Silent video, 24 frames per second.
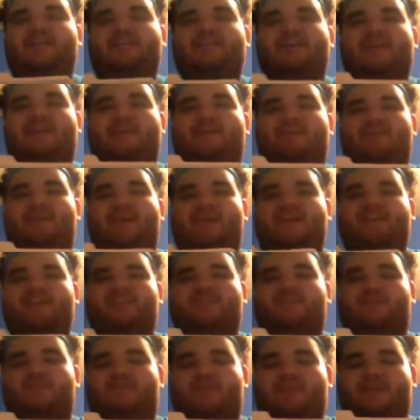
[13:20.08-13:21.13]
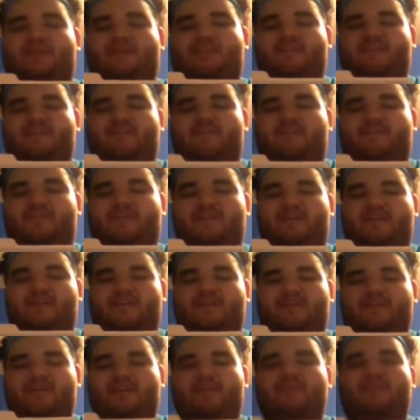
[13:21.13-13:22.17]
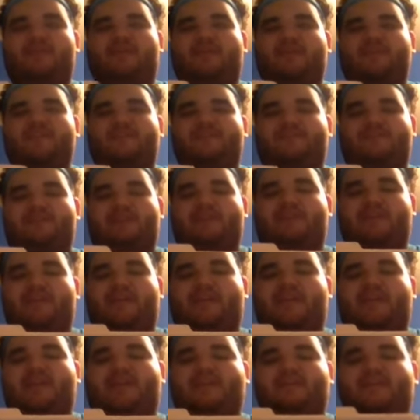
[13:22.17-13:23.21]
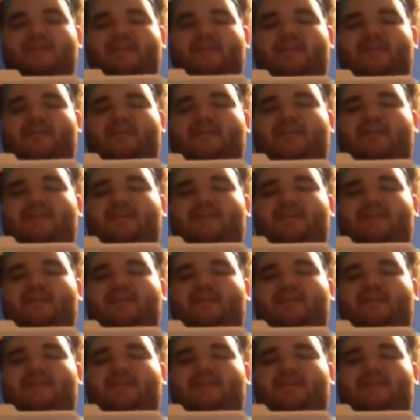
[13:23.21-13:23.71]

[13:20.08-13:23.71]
has had a magical run so far in March, but I think it ends here.